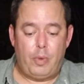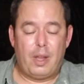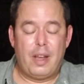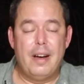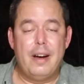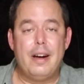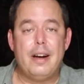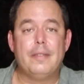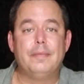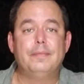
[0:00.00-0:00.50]

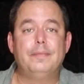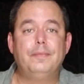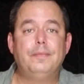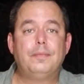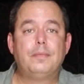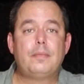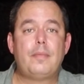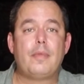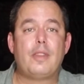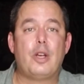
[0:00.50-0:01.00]
Go
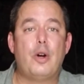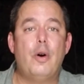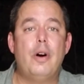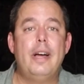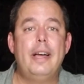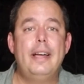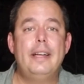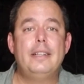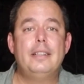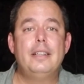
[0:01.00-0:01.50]

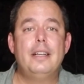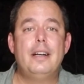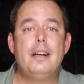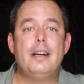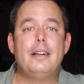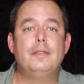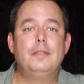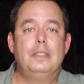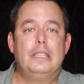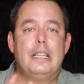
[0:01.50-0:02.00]
ahead
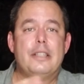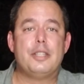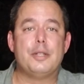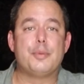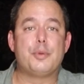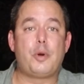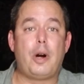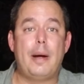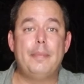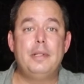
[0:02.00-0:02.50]
and
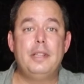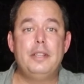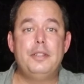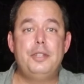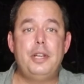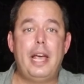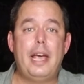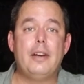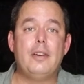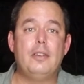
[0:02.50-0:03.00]
subscribe to the
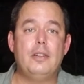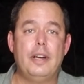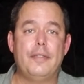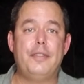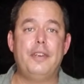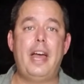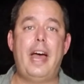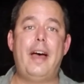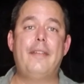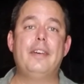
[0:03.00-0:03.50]
channel if
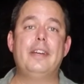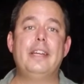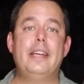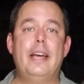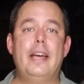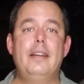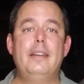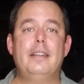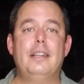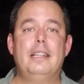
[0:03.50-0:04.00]
you haven't
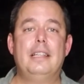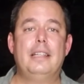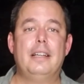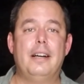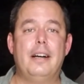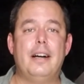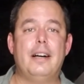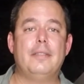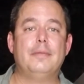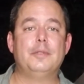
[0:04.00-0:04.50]
yet,
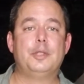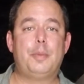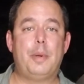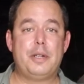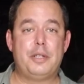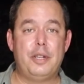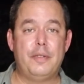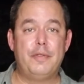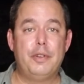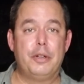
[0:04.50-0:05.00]

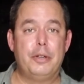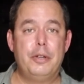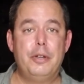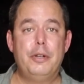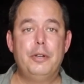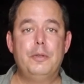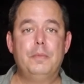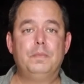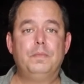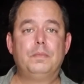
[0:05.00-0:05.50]
especially if you're
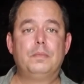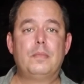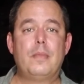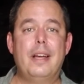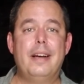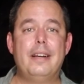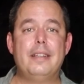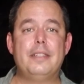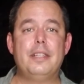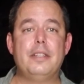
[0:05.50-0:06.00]
new
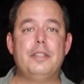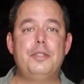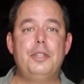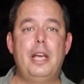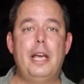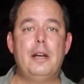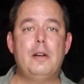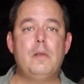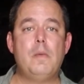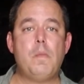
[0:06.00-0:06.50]
to the
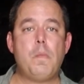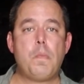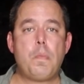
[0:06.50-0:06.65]
channel.